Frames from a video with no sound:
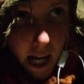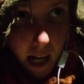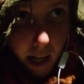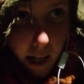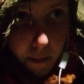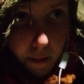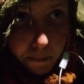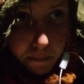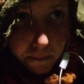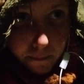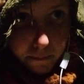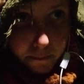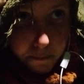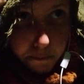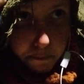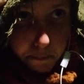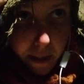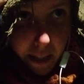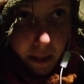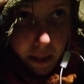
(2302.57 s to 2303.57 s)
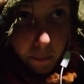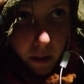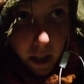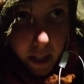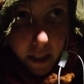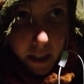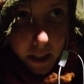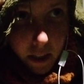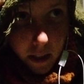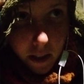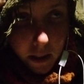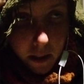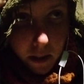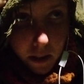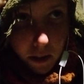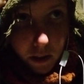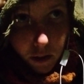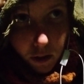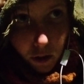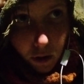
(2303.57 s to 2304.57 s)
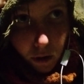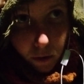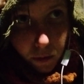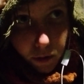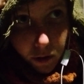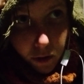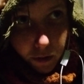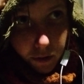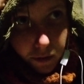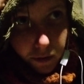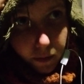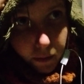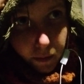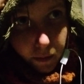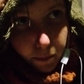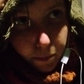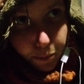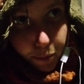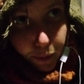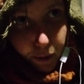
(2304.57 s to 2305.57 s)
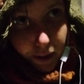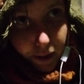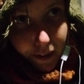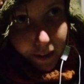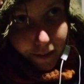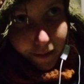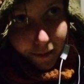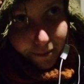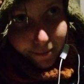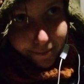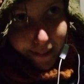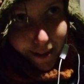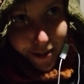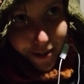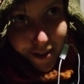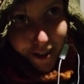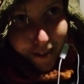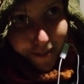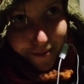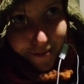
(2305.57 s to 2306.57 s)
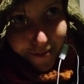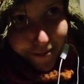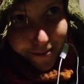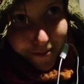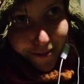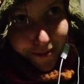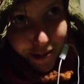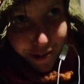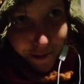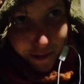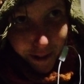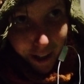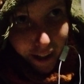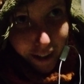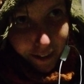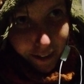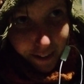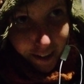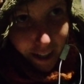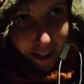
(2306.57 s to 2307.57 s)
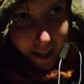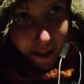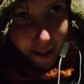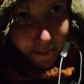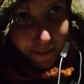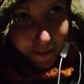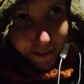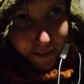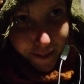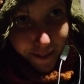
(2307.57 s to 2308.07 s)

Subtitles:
But I'm kinda, you know, not putting myself through a hard time.